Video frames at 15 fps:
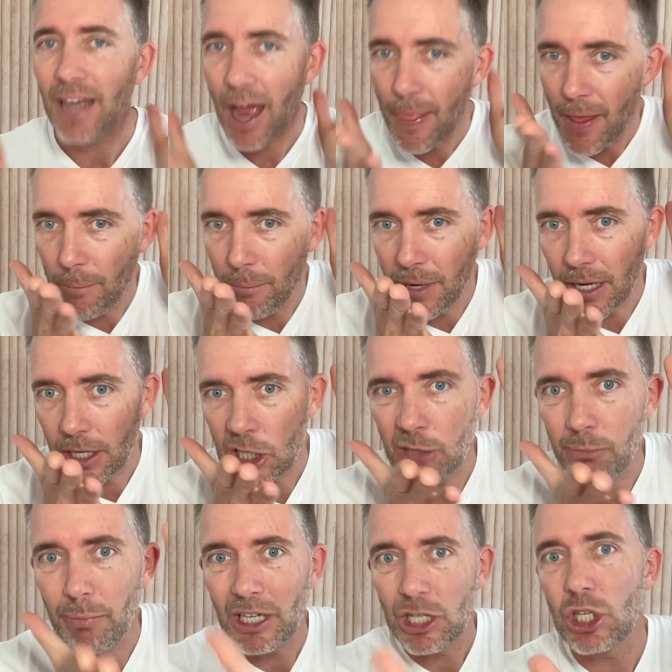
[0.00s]
and then be a
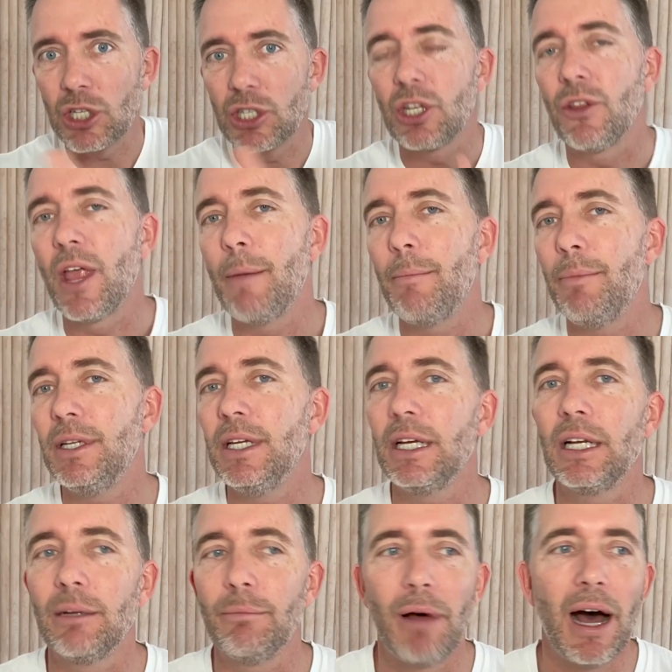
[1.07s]
specialist on that
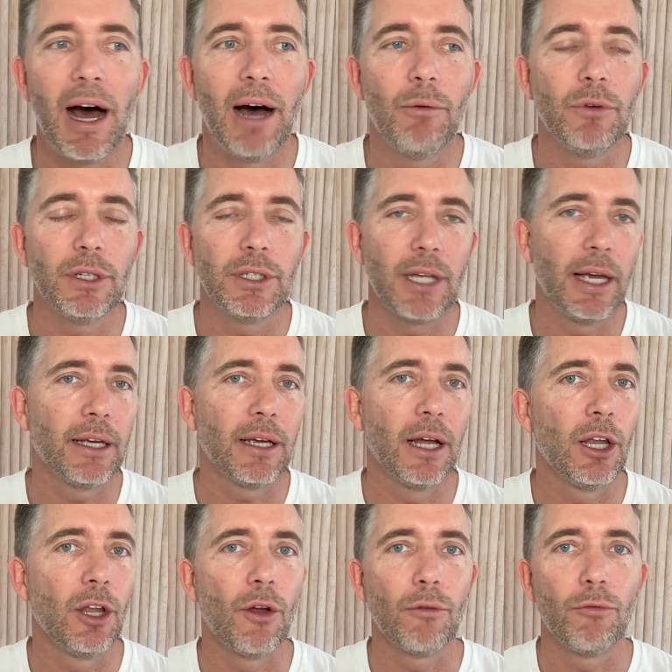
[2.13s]
particular part would take a
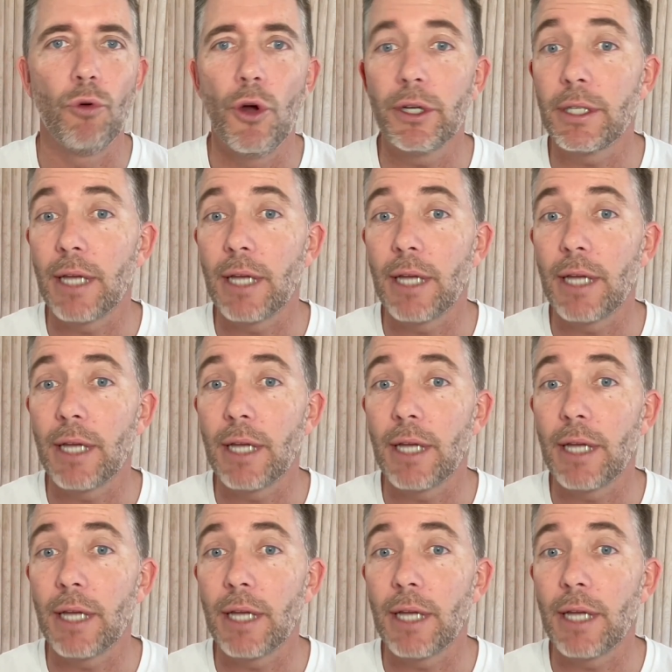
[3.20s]
lot of work,